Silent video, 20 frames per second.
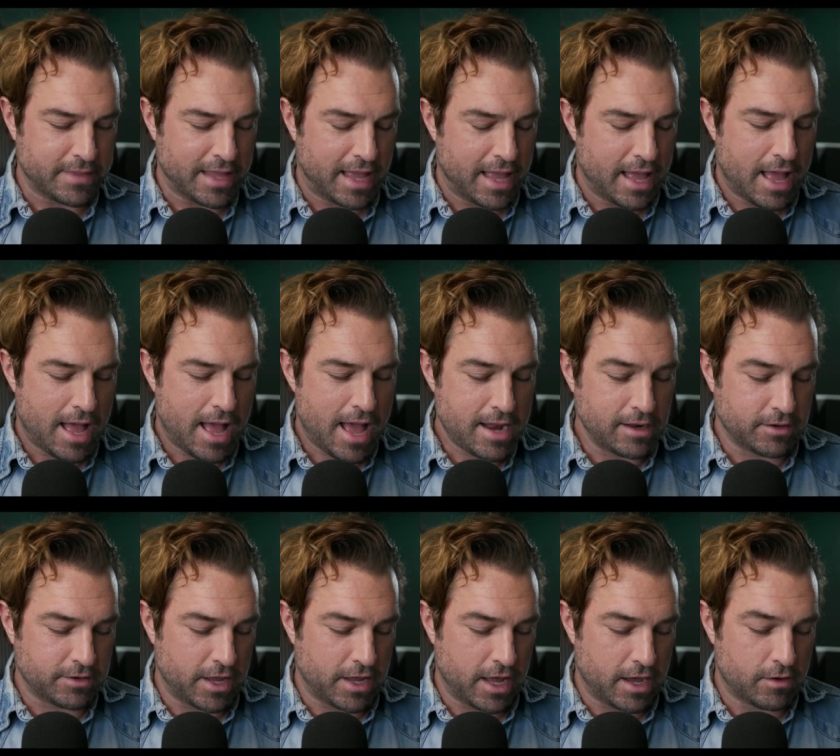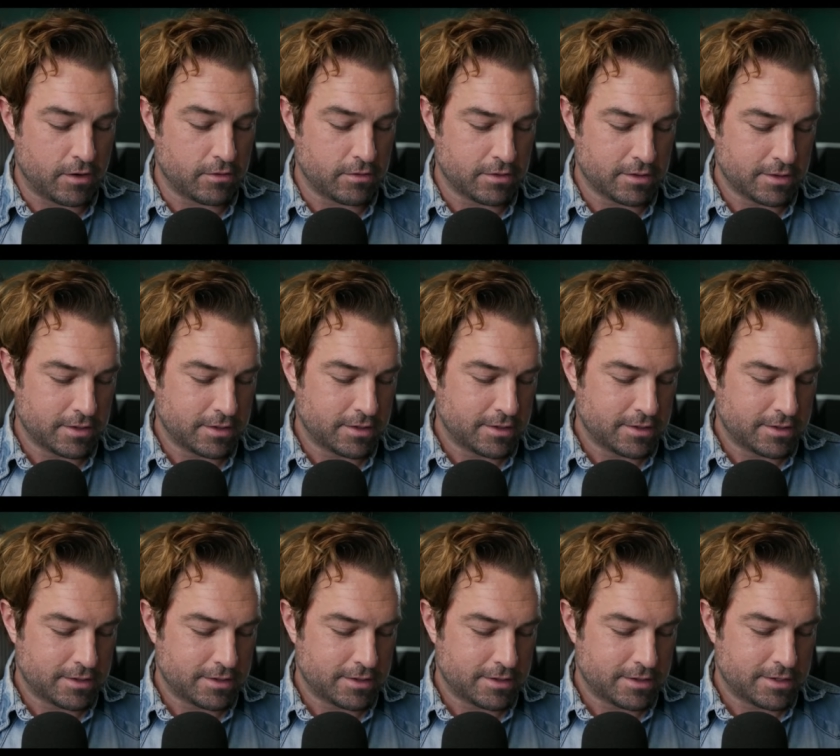I don't know,
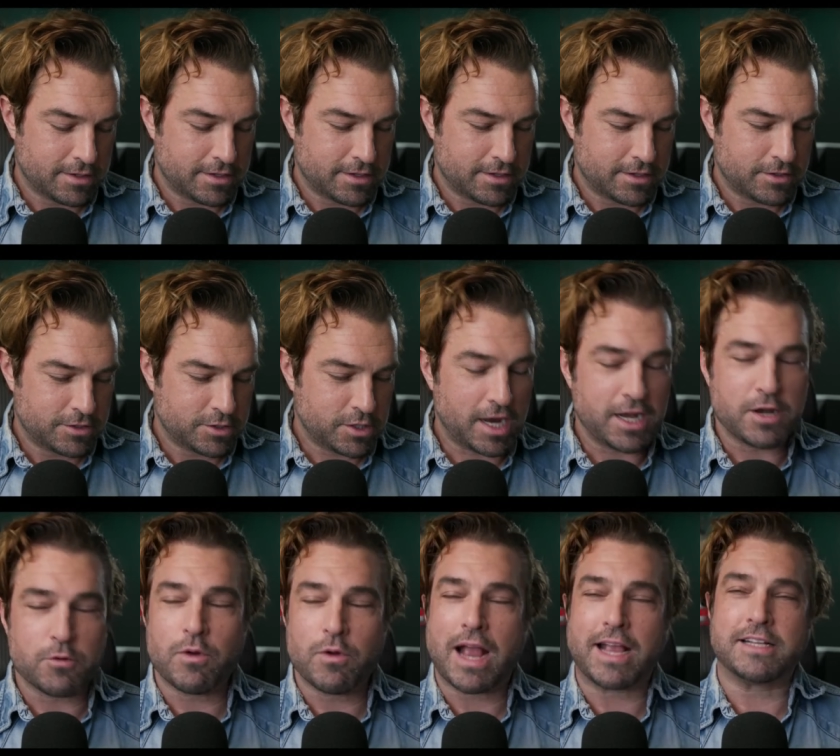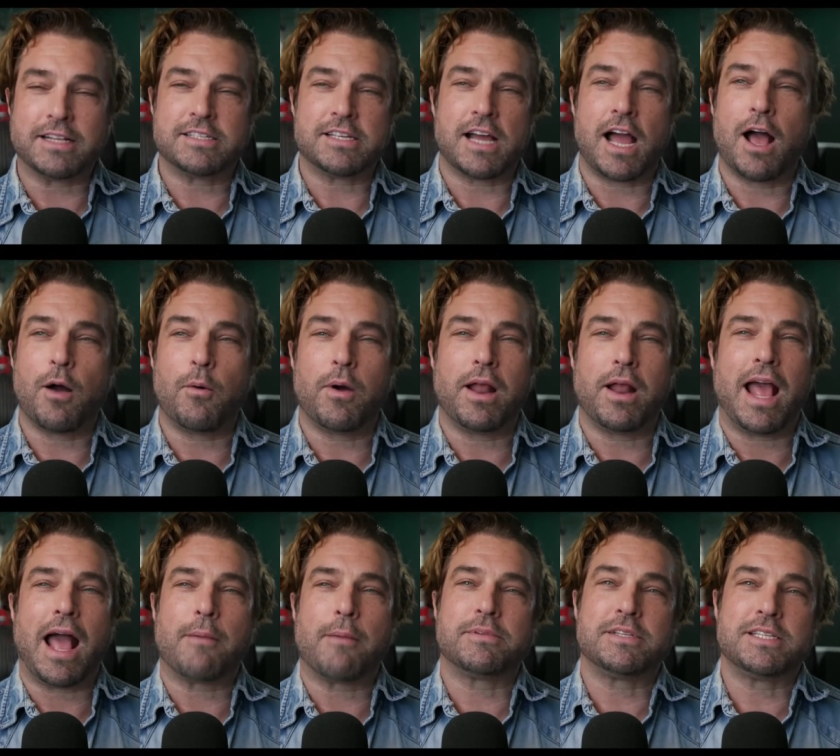trying to reconcile what
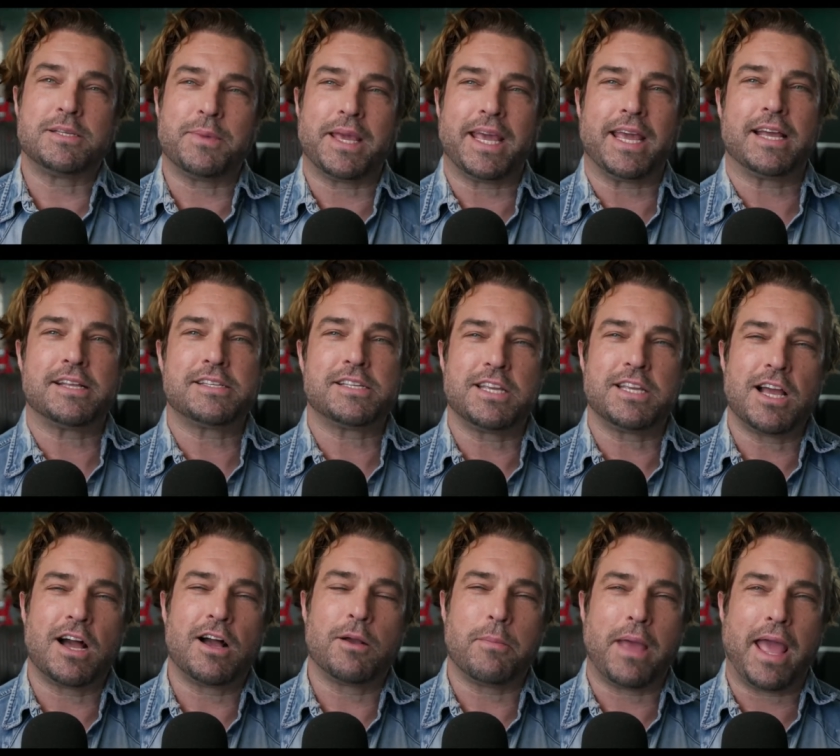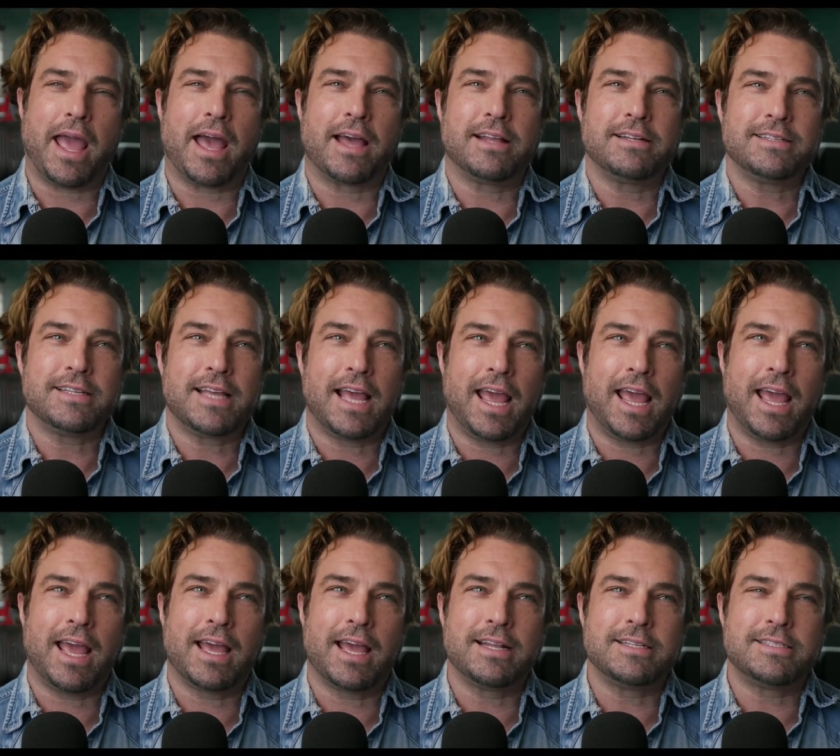happened to me as a young man.
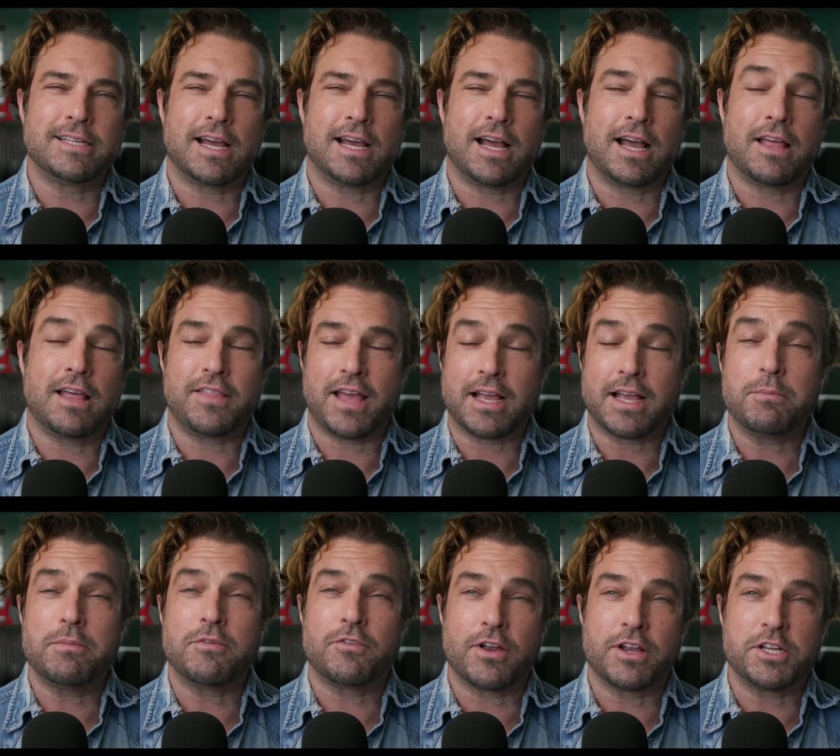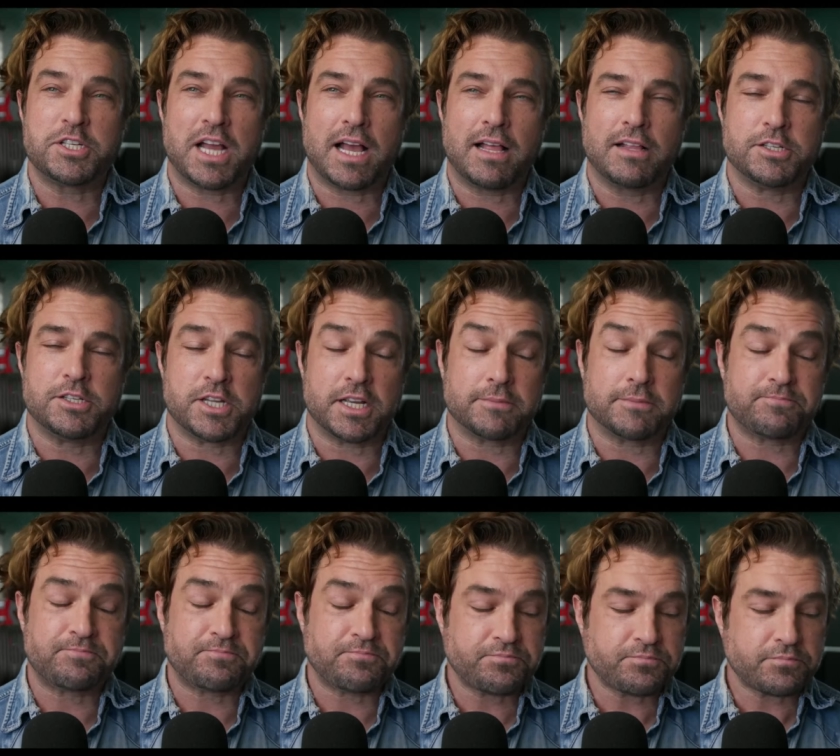And that can be very challenging.
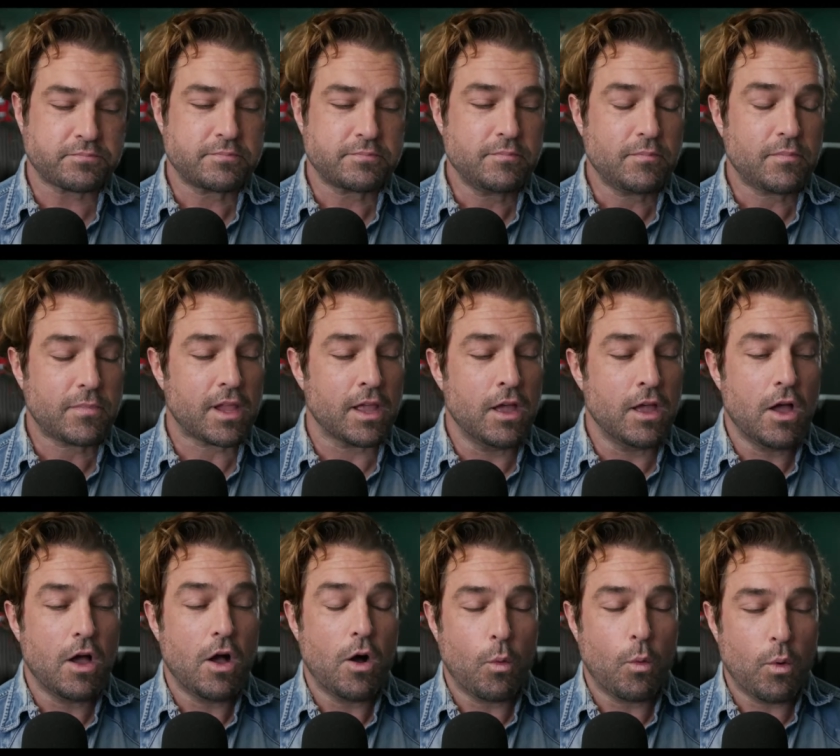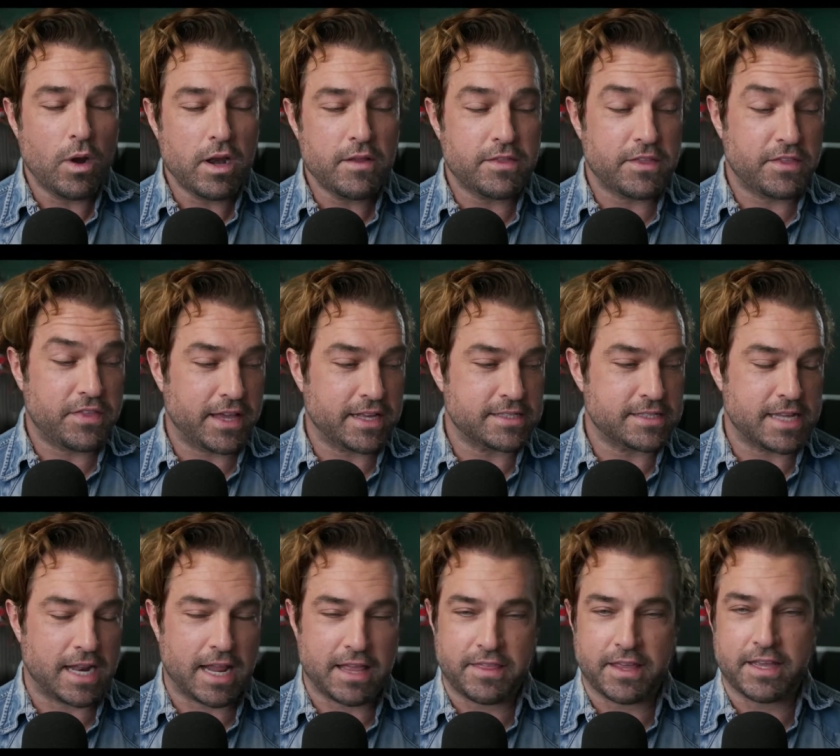One of the things that
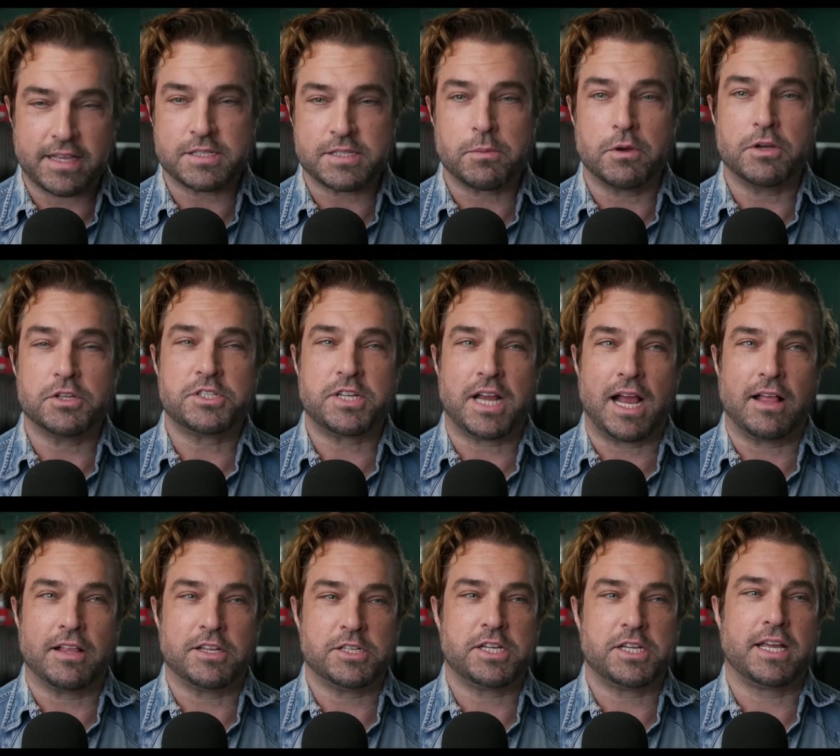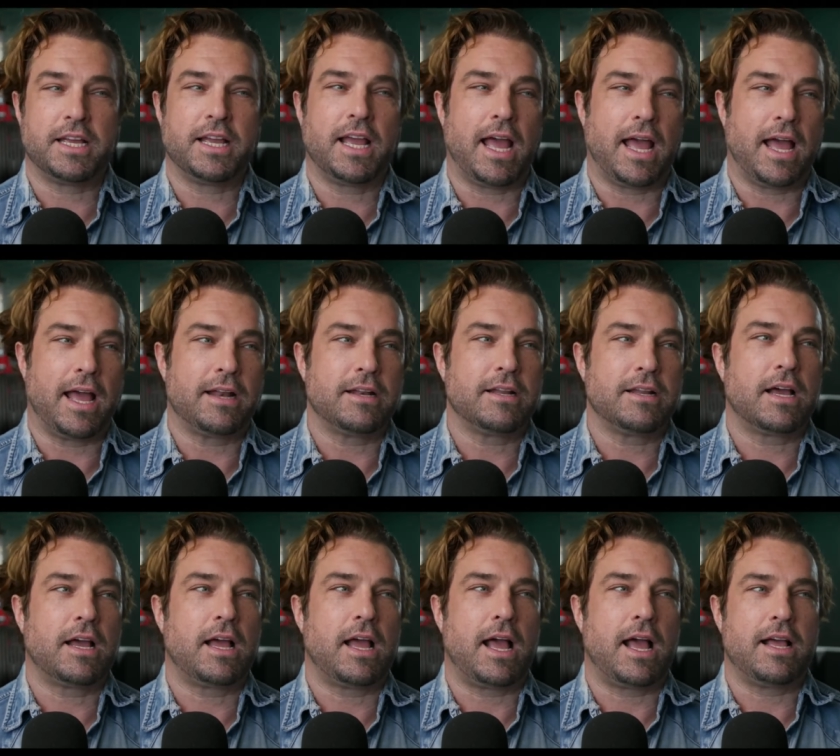I think is most challenging, and
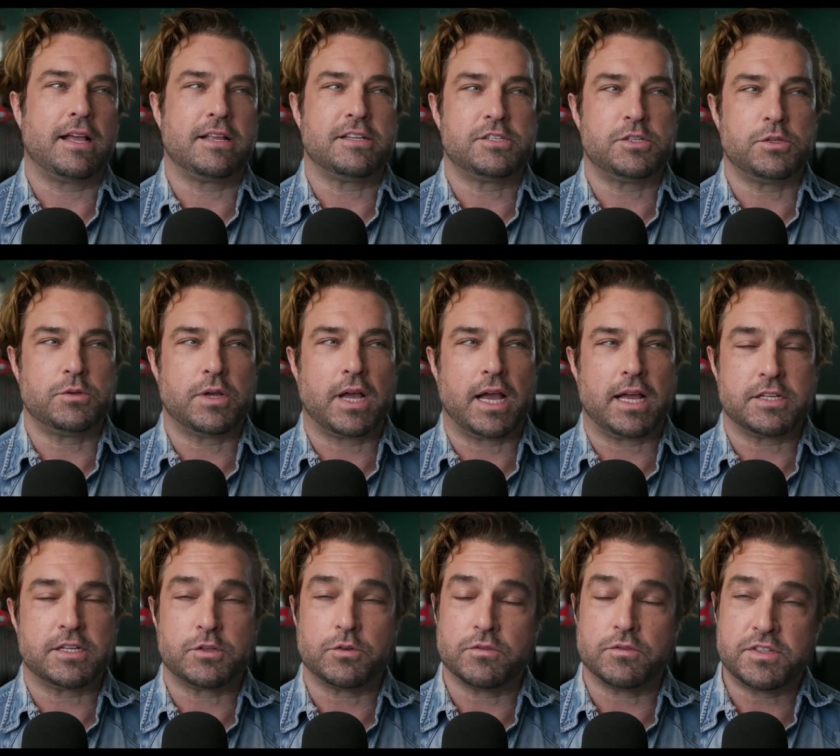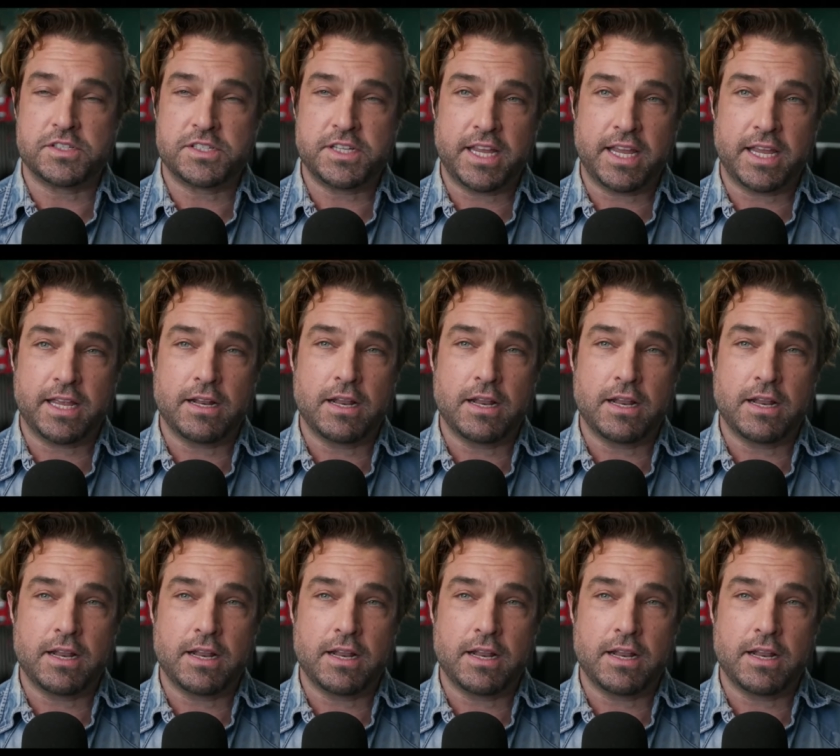as you guys who have seen